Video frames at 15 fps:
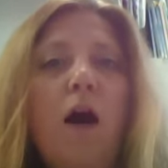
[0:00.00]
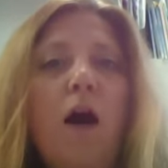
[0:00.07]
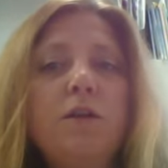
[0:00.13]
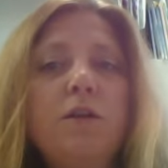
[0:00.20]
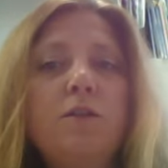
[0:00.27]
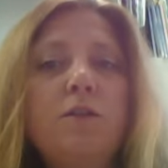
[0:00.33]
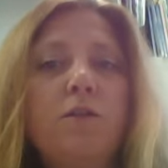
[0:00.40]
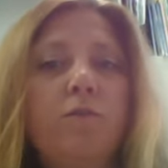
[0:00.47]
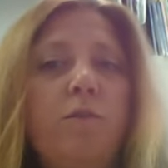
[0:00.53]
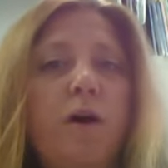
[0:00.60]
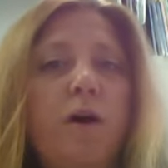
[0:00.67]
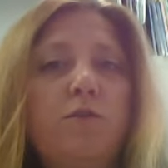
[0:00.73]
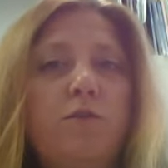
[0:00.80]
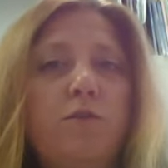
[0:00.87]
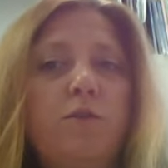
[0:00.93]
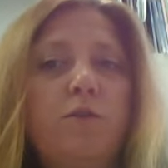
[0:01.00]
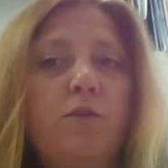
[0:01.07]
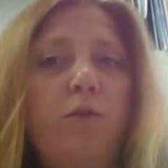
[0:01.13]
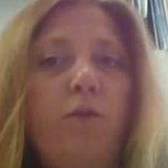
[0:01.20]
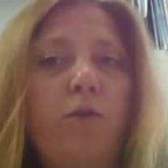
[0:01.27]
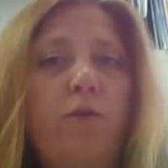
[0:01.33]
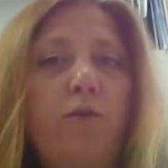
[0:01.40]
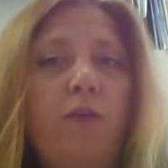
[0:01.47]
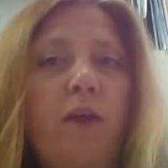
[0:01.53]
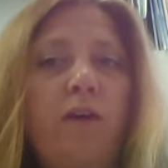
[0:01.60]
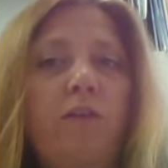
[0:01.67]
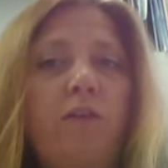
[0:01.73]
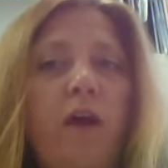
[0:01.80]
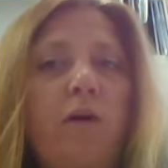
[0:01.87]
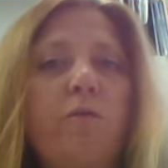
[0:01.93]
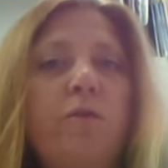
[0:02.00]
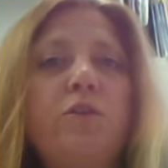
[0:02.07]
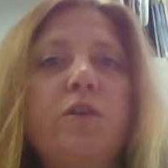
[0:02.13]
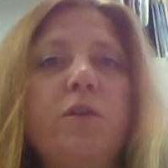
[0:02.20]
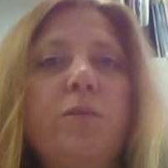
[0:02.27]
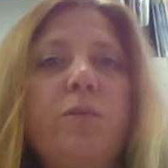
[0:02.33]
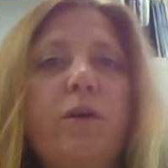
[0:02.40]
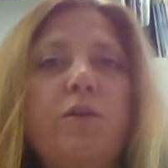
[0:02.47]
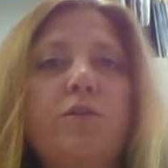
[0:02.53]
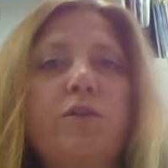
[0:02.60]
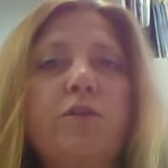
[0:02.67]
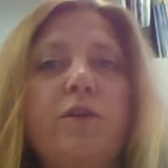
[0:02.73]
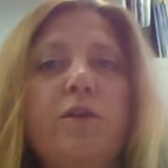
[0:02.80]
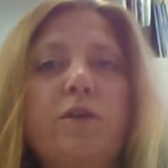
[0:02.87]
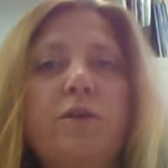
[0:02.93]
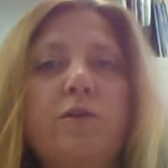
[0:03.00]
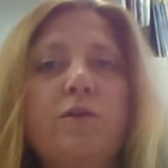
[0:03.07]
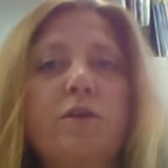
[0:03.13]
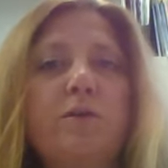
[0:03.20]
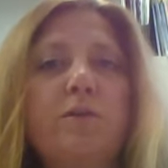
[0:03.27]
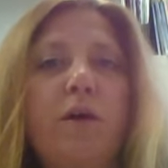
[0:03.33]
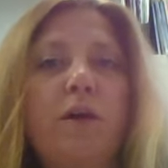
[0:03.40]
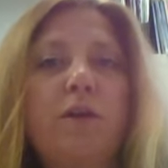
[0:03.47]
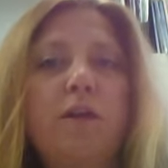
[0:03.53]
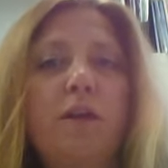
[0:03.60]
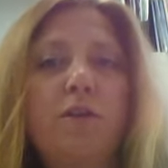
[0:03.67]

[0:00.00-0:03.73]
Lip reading: Also in Module 2 through 6, I want you to post your critical response